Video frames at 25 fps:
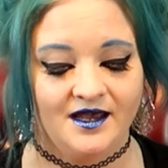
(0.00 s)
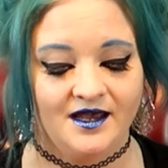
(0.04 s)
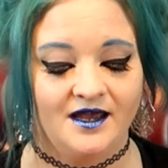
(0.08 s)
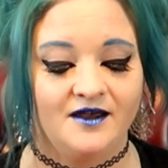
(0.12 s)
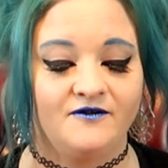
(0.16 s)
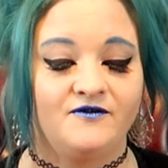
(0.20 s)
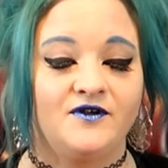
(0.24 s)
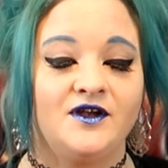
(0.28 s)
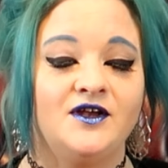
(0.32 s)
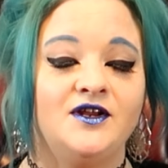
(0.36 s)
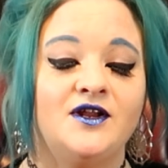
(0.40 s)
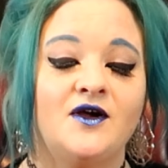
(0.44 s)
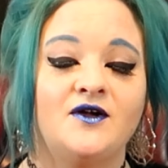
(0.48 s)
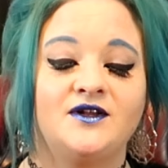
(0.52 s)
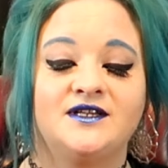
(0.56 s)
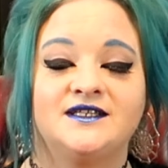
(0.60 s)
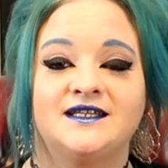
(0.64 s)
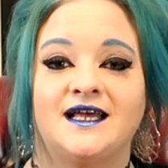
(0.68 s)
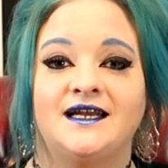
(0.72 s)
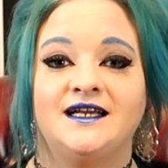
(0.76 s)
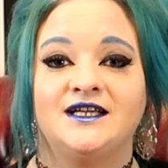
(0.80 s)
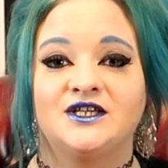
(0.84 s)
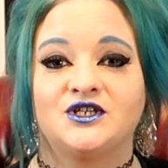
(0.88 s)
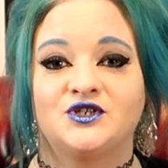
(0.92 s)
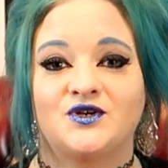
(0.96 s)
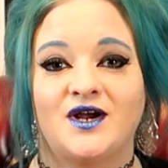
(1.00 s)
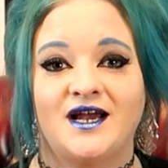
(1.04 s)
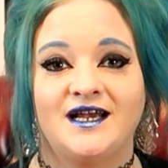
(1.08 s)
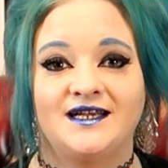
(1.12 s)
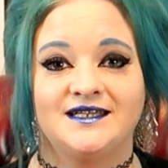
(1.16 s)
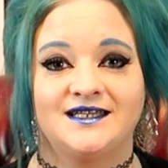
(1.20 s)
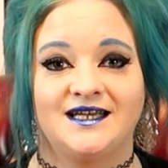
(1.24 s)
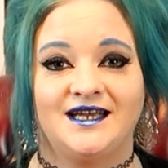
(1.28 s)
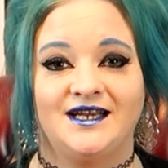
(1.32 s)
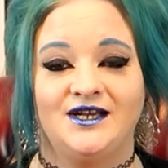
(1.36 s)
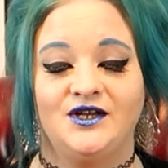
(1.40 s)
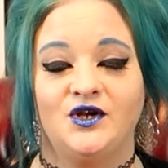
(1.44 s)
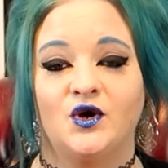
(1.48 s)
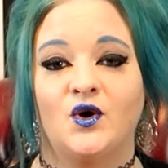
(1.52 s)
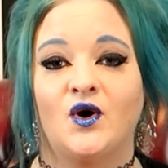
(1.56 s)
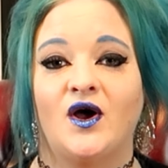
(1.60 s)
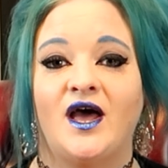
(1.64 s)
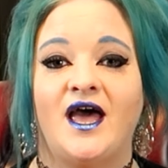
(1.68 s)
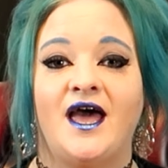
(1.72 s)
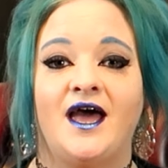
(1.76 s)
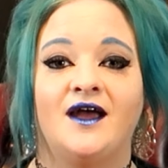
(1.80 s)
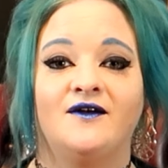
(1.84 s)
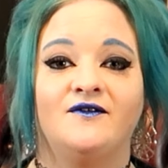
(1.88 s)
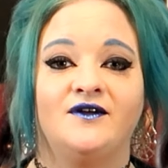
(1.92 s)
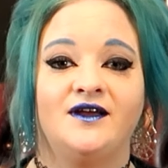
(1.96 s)
If you notice any strays in your
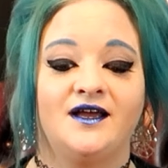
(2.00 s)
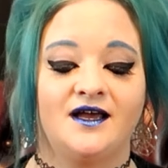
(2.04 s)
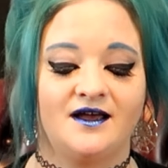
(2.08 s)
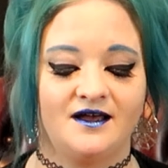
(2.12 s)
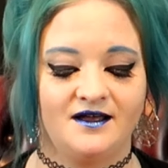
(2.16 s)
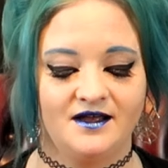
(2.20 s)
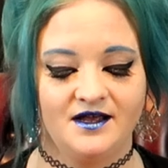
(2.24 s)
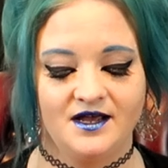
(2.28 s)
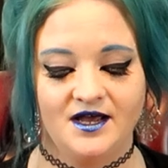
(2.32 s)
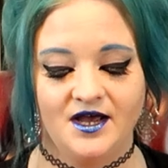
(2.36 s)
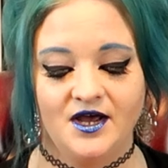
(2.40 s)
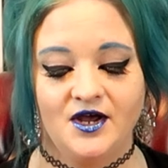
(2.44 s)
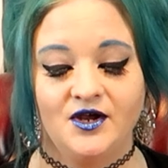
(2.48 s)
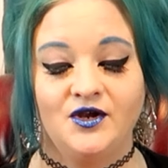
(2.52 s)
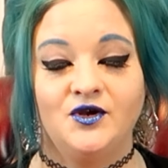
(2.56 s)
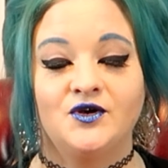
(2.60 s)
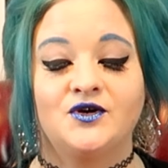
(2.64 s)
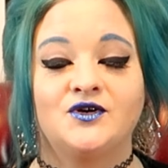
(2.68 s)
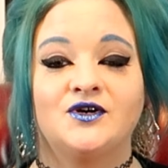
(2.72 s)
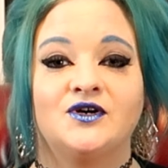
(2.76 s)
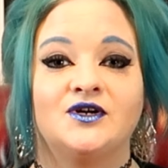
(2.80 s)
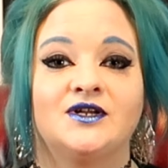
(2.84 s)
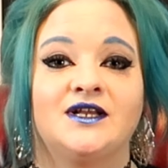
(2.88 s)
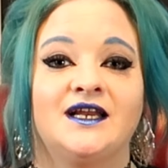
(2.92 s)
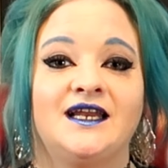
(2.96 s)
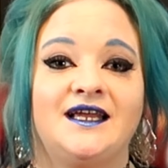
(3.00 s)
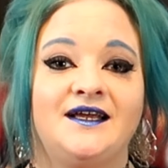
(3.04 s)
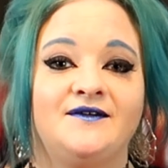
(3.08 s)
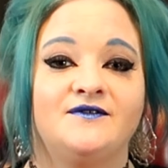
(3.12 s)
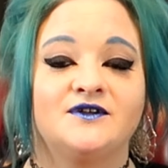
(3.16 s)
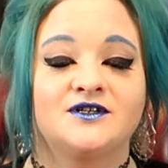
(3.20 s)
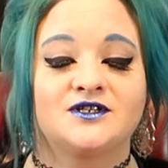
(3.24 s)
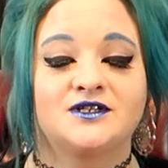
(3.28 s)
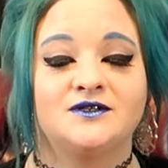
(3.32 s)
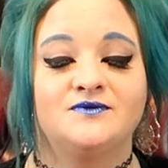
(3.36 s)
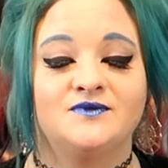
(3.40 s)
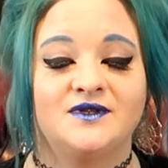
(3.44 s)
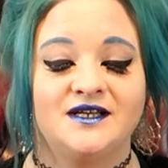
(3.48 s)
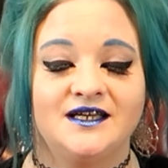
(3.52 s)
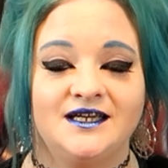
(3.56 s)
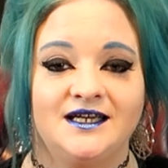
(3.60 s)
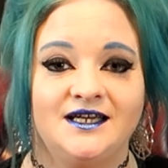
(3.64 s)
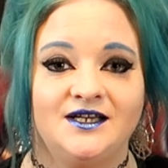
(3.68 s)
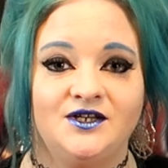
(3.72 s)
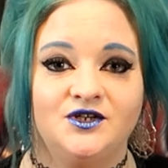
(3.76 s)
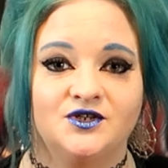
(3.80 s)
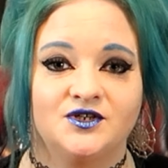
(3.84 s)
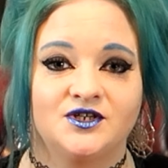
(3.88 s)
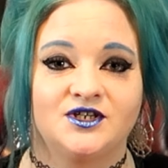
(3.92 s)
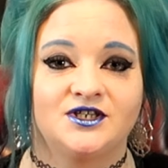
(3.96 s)
area, you could leave something
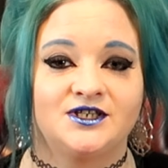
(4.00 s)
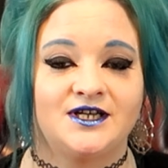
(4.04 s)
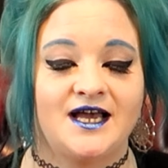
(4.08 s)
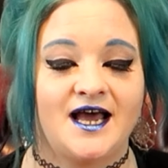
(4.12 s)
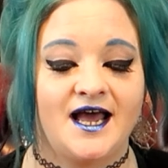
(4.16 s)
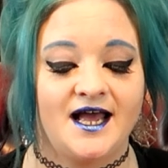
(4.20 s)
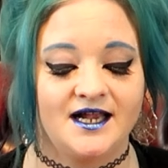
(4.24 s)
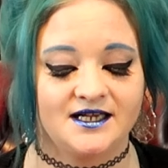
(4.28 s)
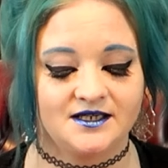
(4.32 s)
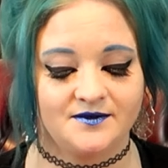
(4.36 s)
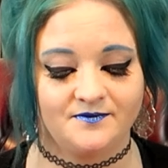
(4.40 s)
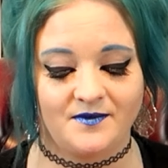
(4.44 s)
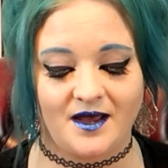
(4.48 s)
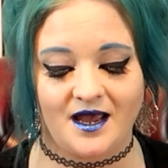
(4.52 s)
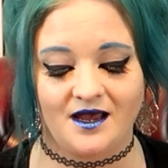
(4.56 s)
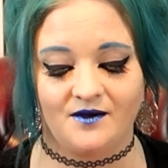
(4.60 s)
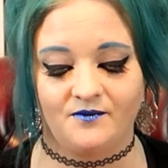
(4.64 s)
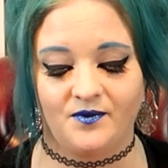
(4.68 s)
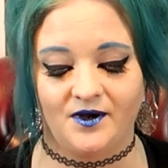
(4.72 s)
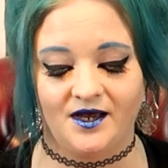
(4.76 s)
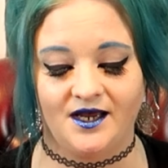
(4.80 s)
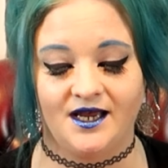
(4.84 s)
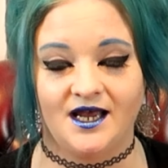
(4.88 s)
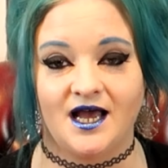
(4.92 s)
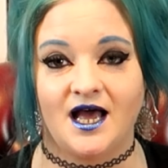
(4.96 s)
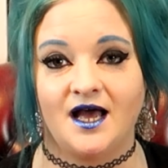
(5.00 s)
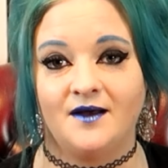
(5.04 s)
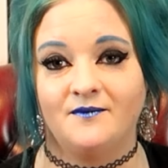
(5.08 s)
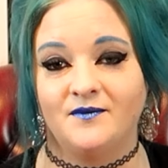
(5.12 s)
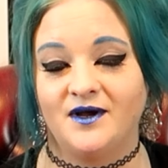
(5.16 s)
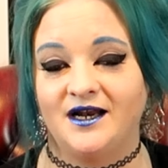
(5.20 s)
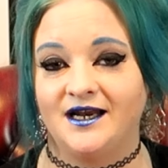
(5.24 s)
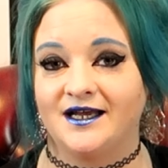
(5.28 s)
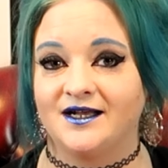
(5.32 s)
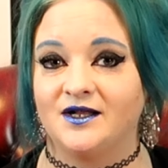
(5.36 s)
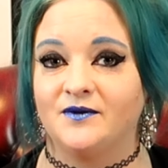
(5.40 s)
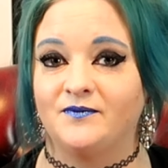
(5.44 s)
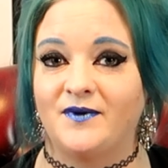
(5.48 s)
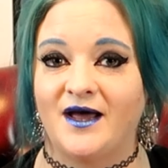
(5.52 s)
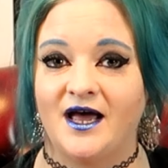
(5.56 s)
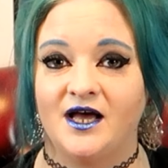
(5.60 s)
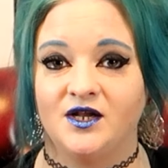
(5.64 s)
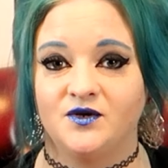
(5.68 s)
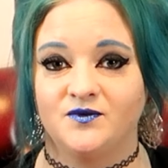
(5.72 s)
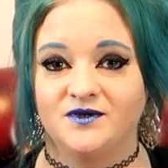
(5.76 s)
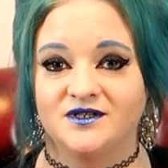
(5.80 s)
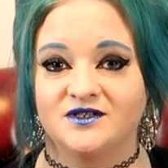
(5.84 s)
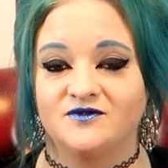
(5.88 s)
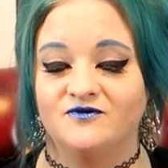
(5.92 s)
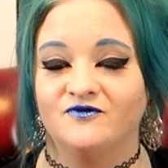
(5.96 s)
in your shed, maybe um, a little
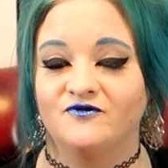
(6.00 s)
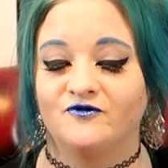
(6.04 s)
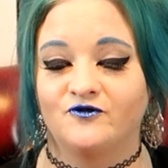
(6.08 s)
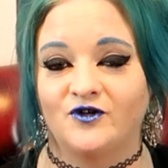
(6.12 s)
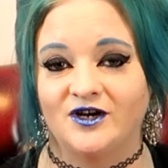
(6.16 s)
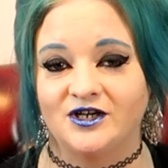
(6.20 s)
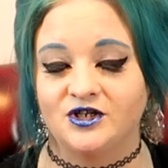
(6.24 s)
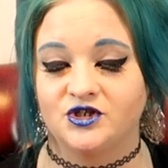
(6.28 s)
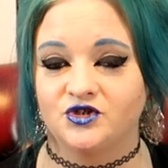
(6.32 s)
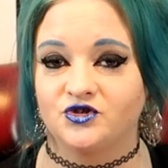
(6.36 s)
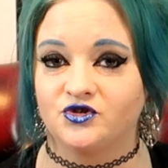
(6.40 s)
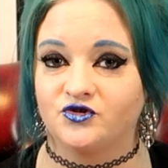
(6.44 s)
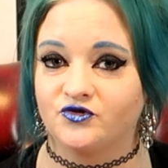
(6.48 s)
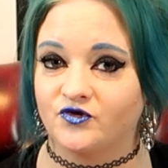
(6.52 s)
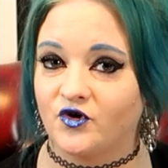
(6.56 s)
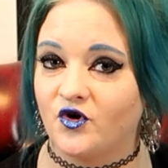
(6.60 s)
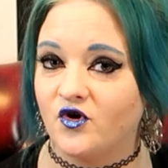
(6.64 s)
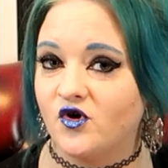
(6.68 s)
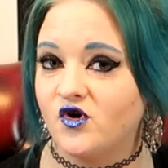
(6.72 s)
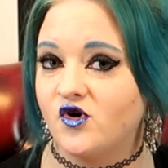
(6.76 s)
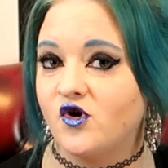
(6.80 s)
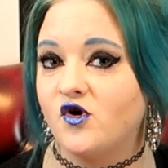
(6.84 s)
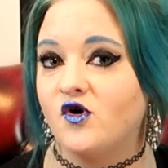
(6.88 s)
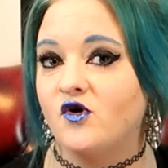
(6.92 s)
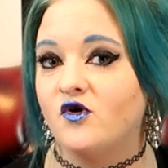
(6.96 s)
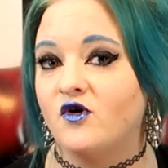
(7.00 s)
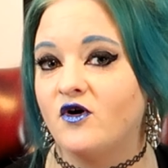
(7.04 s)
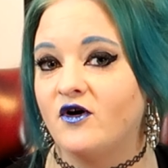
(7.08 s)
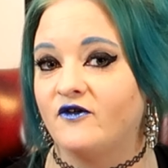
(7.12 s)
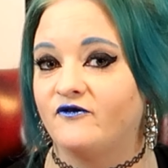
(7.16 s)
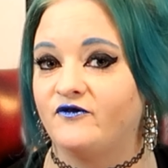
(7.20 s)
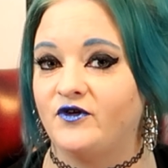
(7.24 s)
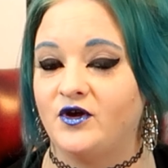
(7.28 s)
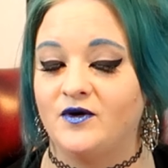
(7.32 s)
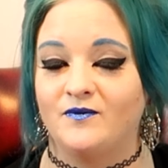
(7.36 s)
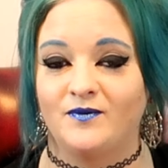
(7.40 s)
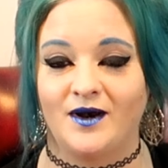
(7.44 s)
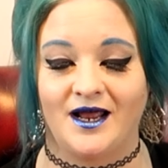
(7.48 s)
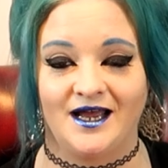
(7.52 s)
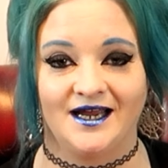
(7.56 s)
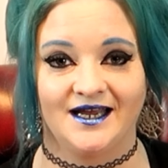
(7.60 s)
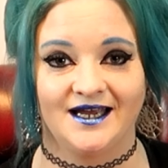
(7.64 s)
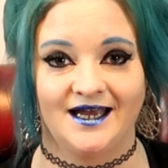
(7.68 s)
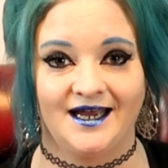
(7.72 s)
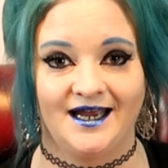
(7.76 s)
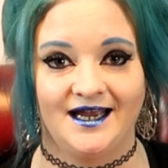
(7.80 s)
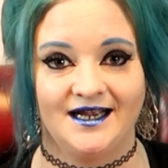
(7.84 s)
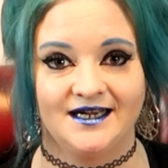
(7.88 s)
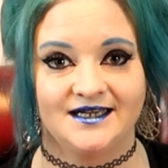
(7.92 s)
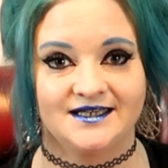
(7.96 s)
bed with some fresh straw or a few
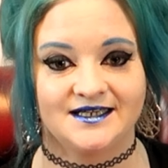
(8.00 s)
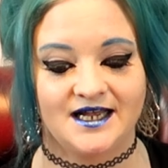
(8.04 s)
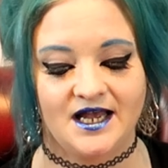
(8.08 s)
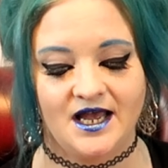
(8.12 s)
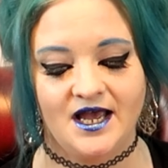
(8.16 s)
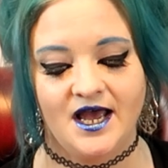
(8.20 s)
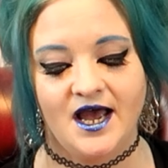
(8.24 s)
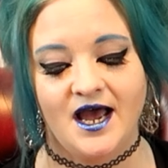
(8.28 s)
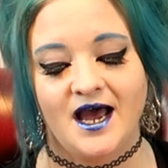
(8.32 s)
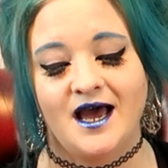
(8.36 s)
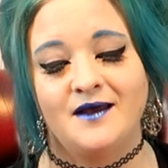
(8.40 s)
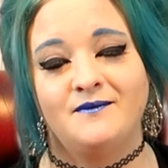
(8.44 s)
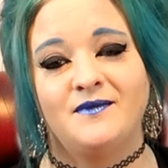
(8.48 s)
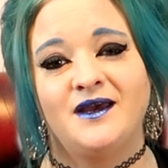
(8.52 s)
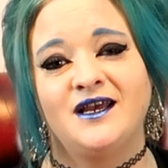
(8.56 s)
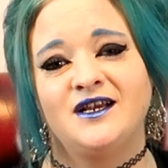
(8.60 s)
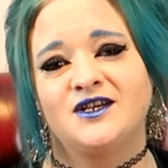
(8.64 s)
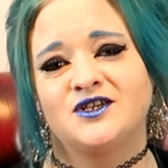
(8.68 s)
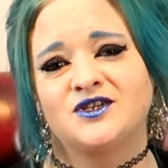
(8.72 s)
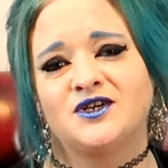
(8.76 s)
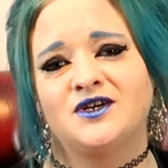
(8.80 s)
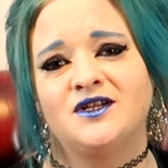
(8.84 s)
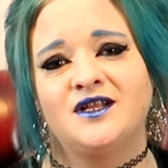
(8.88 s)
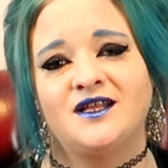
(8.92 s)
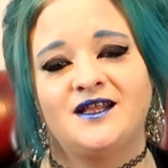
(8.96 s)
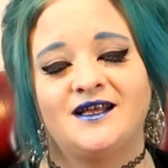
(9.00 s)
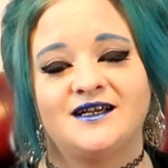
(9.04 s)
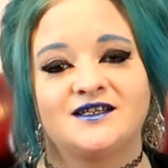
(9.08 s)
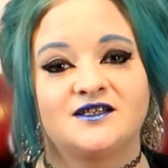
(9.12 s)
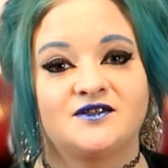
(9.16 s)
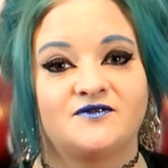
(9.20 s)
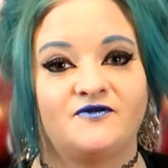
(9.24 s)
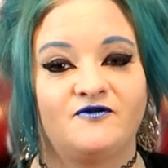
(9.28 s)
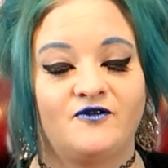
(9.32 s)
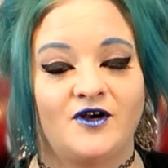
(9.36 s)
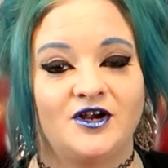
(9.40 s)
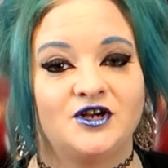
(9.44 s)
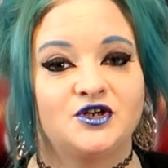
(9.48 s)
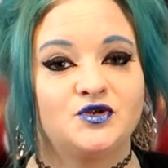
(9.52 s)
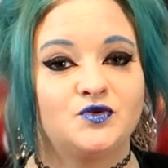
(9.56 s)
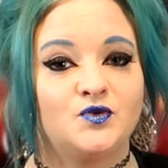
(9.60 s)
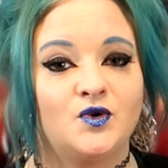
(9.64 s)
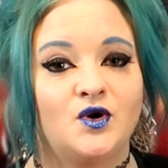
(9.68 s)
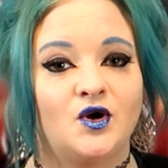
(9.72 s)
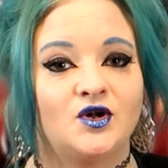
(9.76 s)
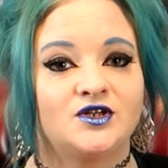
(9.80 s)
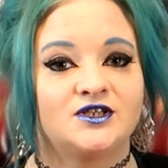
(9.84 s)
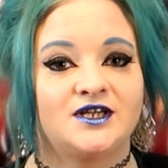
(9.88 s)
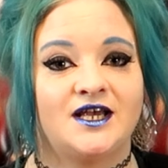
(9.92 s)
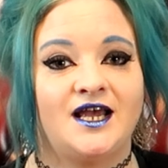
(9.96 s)
blankets and make sure that there's fresh
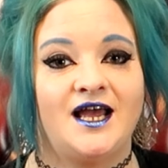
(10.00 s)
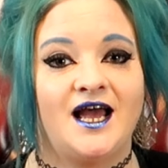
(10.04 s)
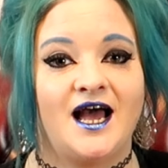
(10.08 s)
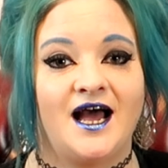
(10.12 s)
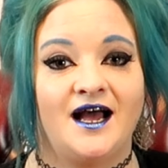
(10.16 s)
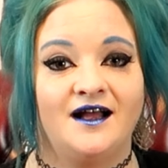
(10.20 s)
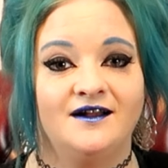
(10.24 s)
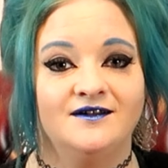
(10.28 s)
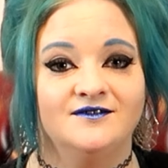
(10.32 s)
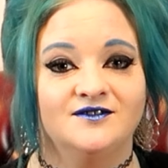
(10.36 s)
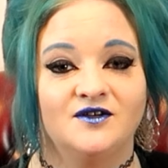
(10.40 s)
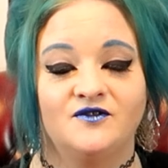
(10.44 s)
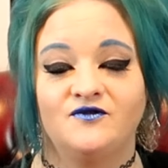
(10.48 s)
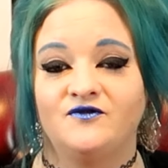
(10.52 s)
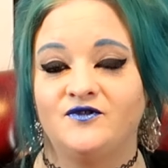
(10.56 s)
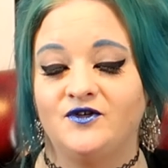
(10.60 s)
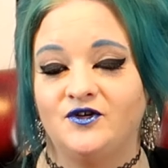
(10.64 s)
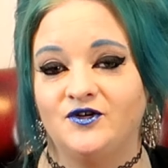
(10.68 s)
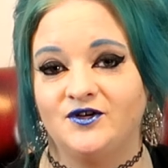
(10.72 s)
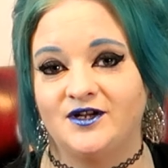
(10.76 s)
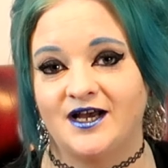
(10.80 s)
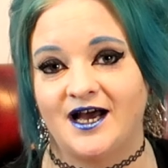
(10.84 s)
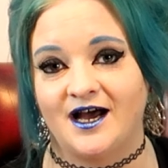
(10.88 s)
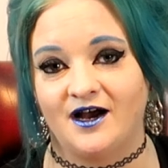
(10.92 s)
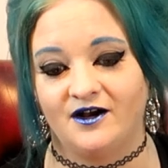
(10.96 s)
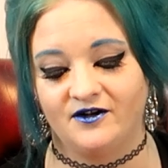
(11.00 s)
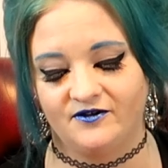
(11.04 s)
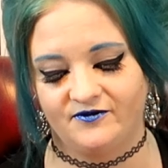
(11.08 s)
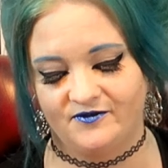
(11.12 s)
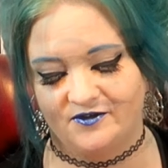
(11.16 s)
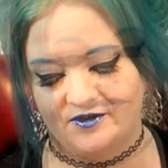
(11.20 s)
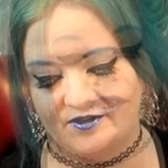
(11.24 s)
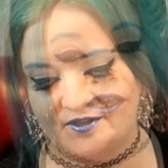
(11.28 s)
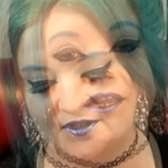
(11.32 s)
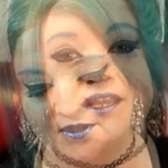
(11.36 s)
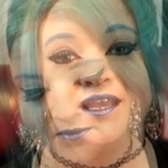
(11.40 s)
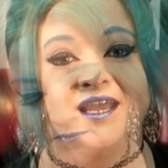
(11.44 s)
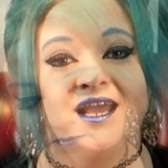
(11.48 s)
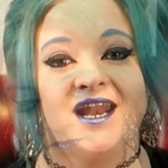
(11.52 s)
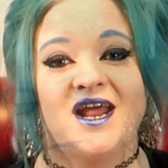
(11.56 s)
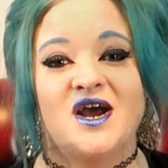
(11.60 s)
water and food out for them.